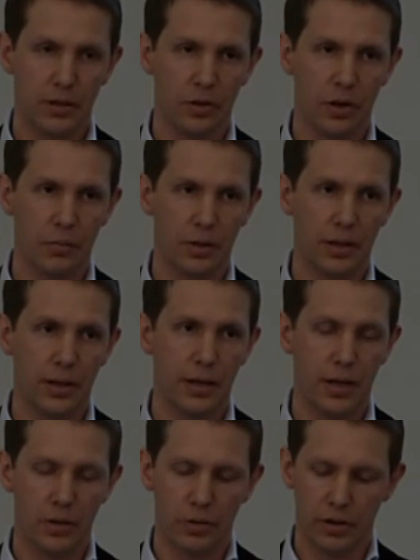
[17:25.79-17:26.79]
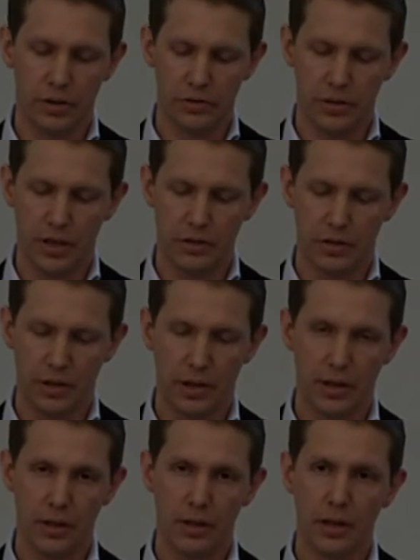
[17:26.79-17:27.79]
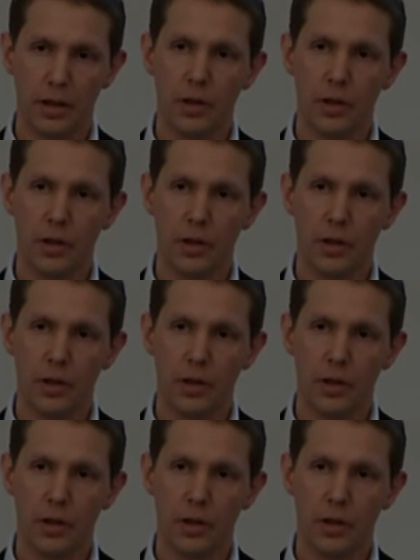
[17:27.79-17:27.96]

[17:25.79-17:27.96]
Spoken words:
economically and organizationally,